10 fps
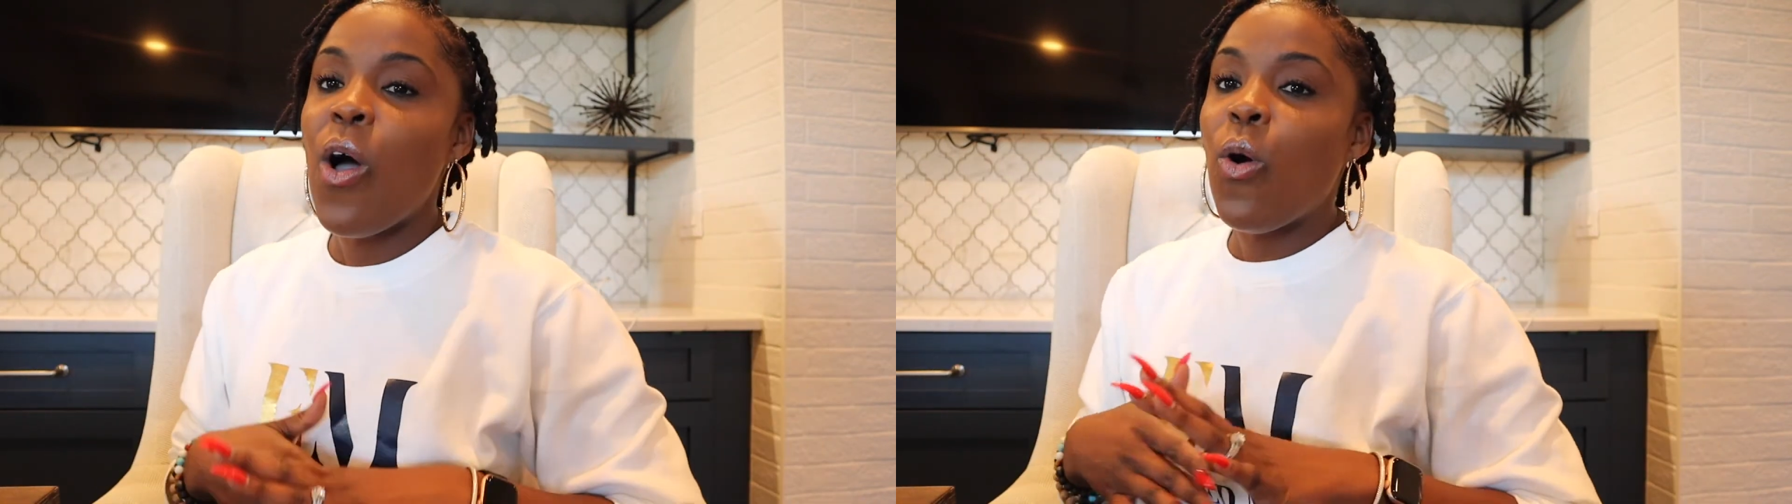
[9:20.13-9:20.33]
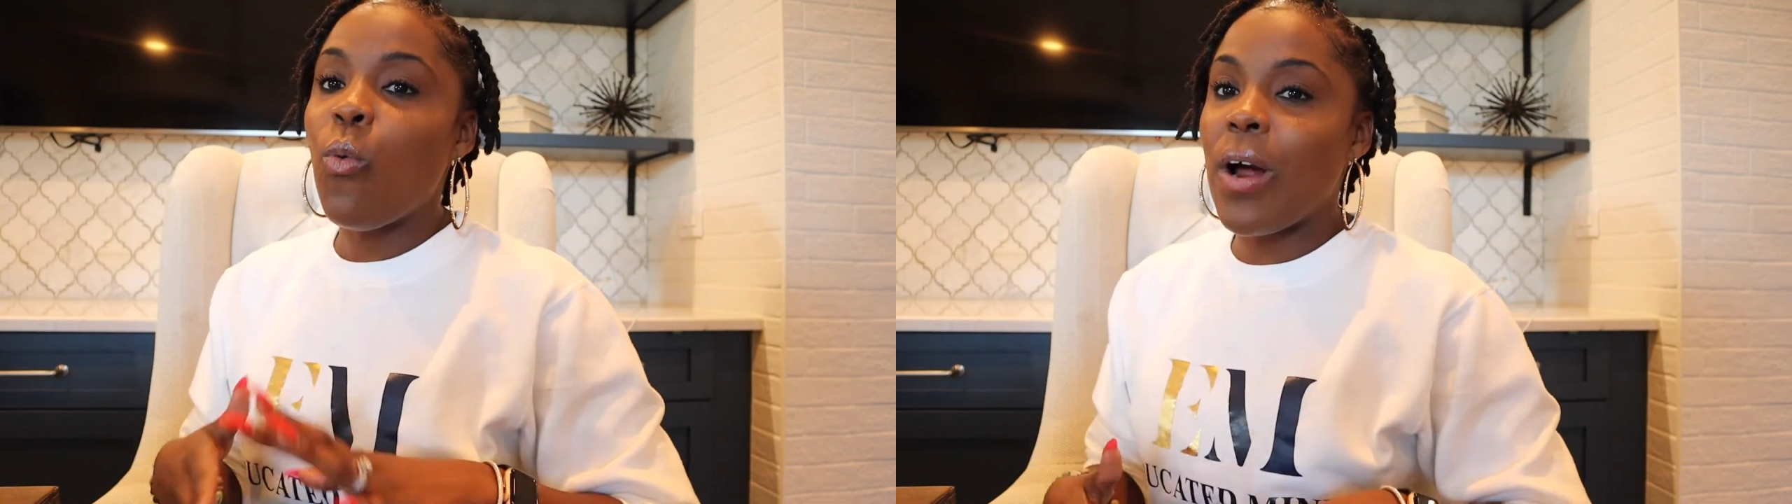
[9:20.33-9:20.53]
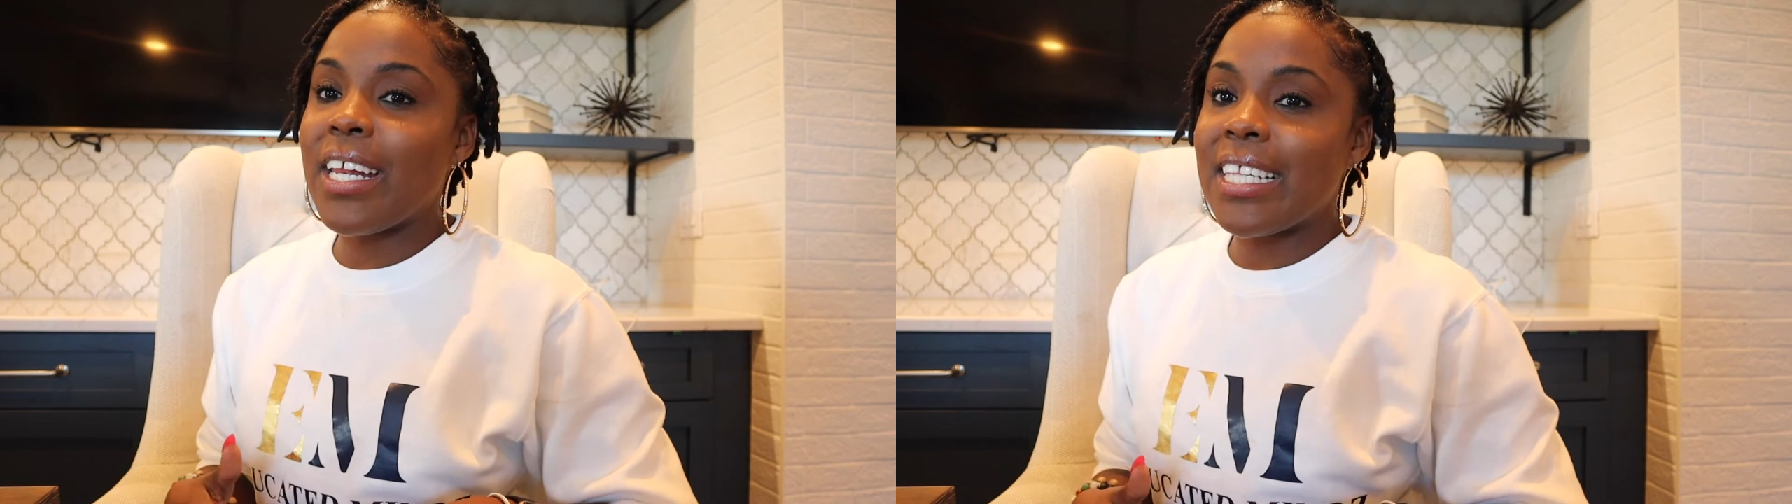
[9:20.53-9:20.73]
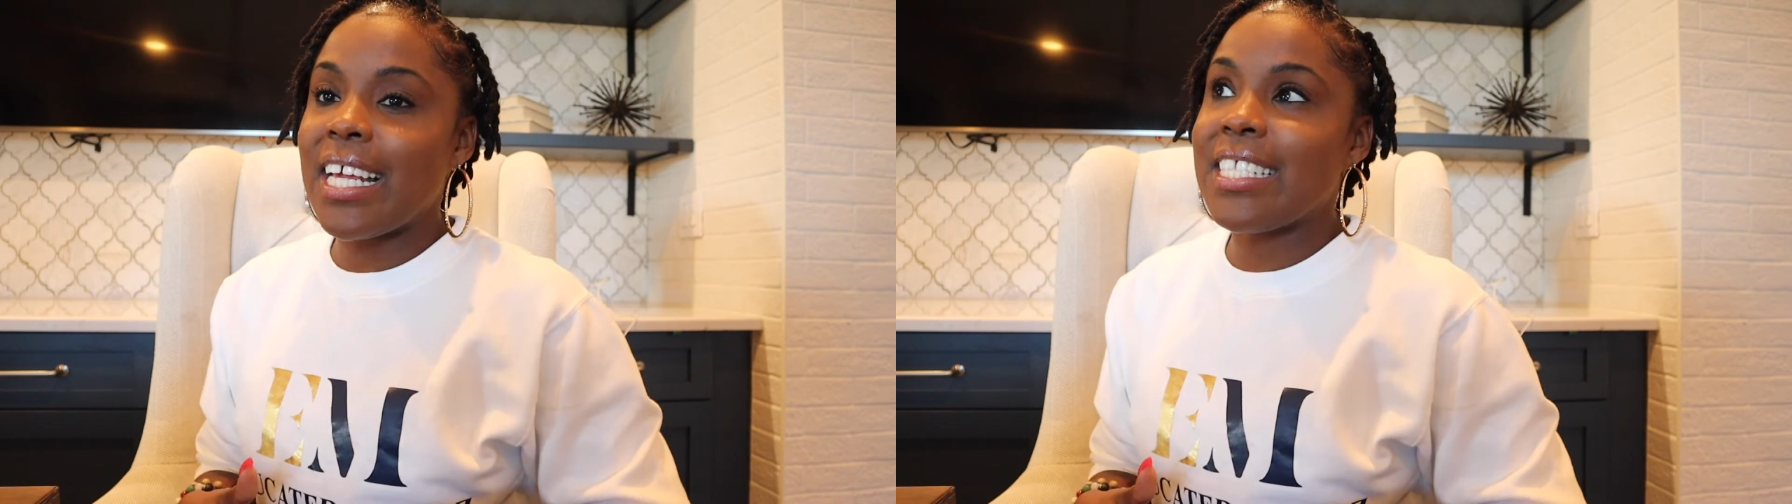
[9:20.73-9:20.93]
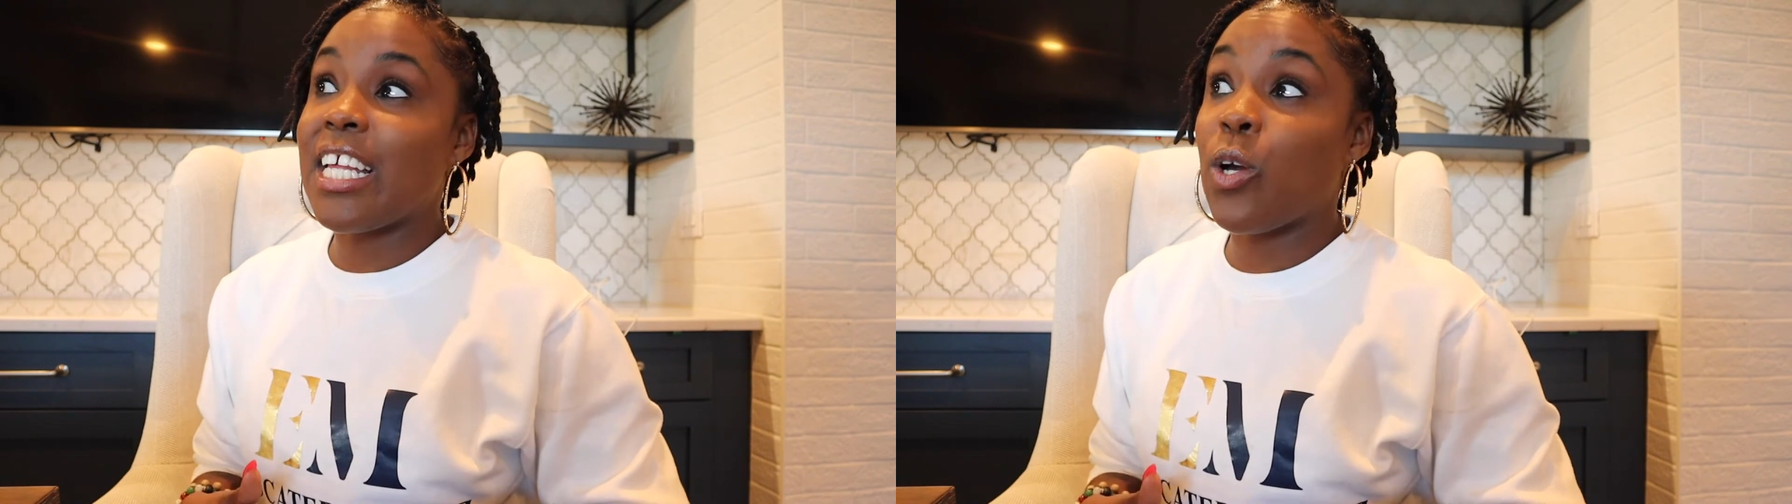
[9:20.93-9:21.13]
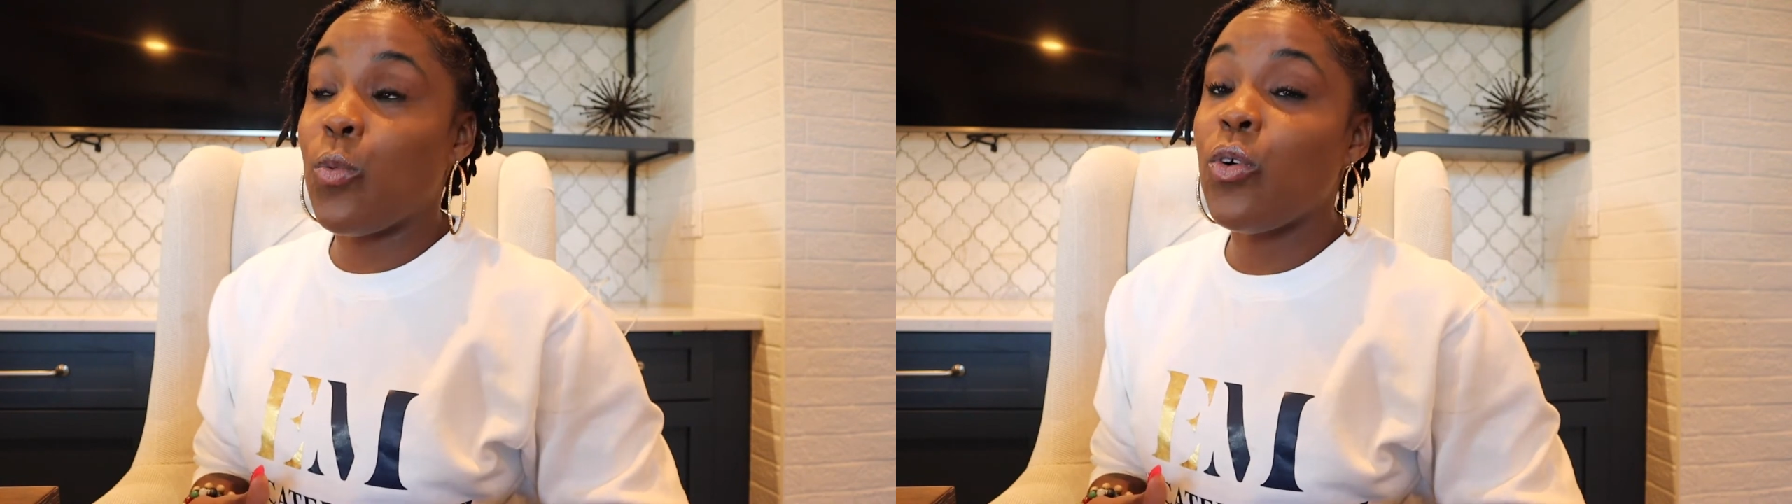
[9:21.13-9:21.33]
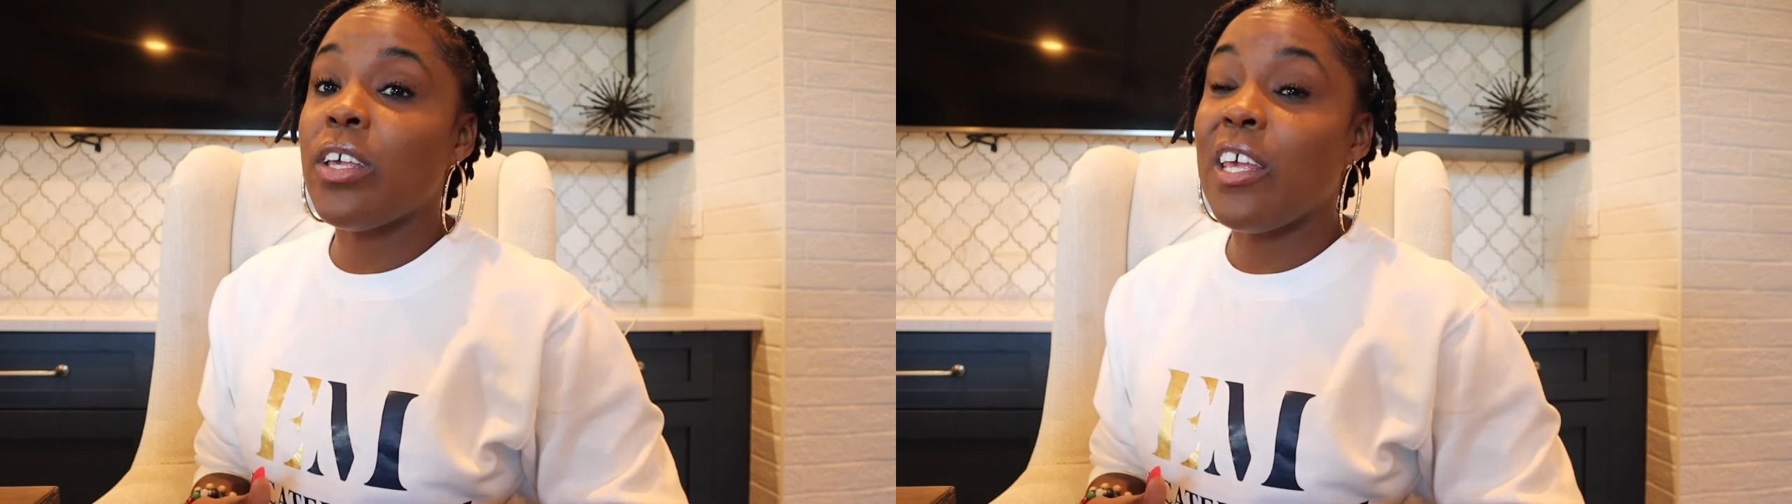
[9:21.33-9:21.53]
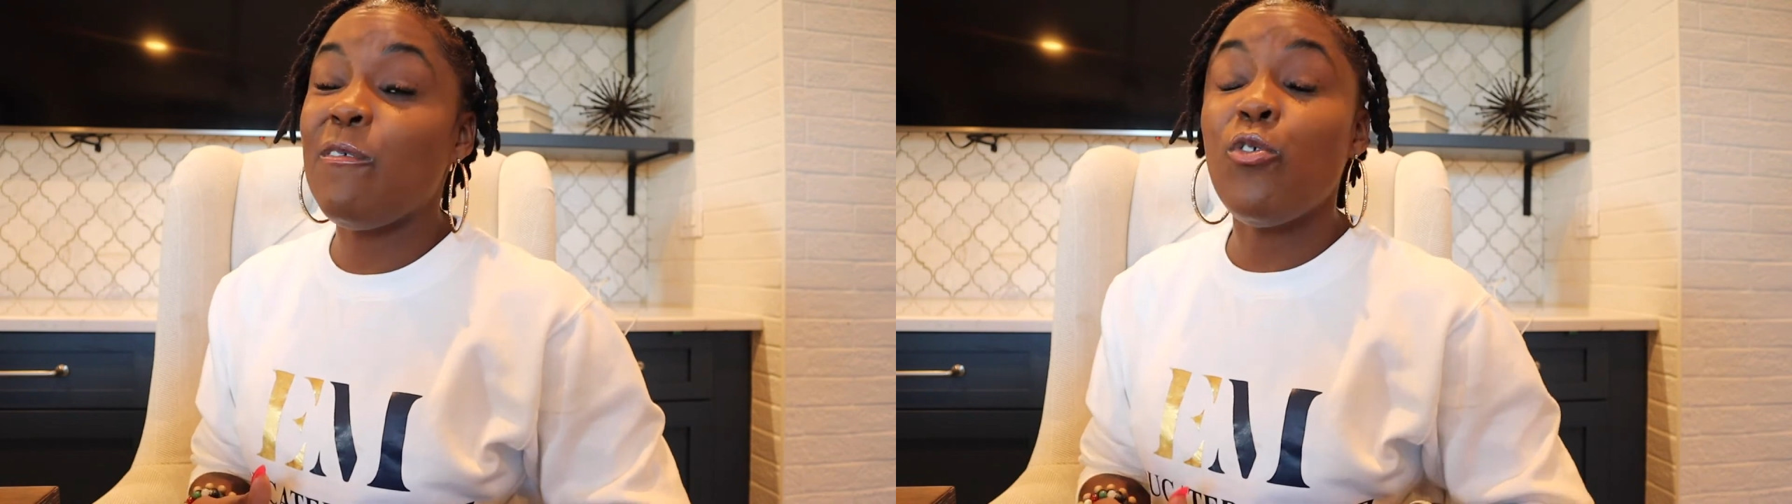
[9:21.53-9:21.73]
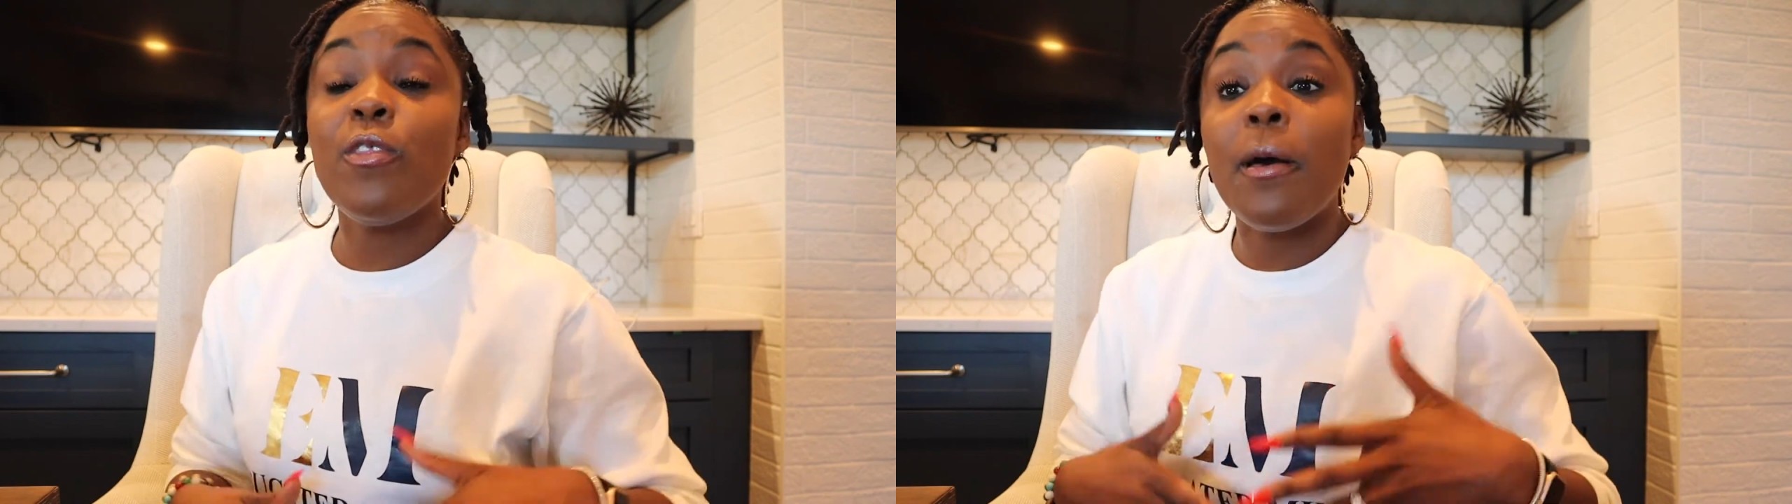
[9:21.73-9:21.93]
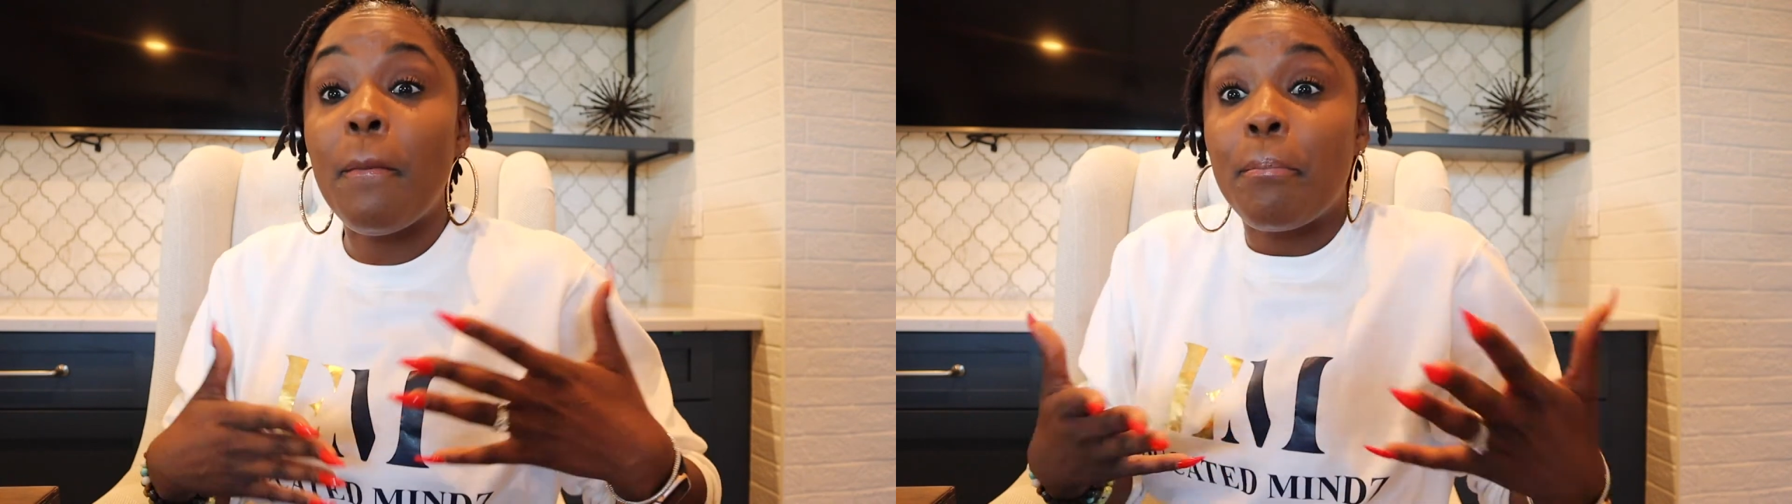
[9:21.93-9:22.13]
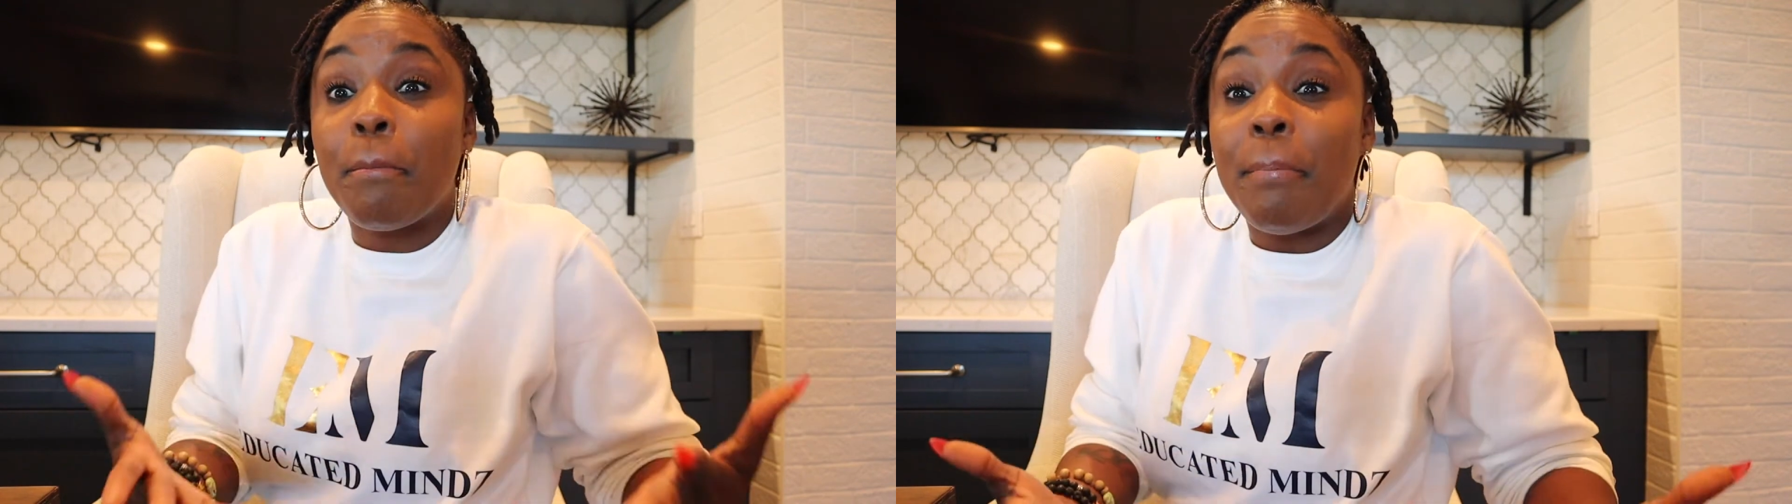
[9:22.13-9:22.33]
one of the things that it will give you the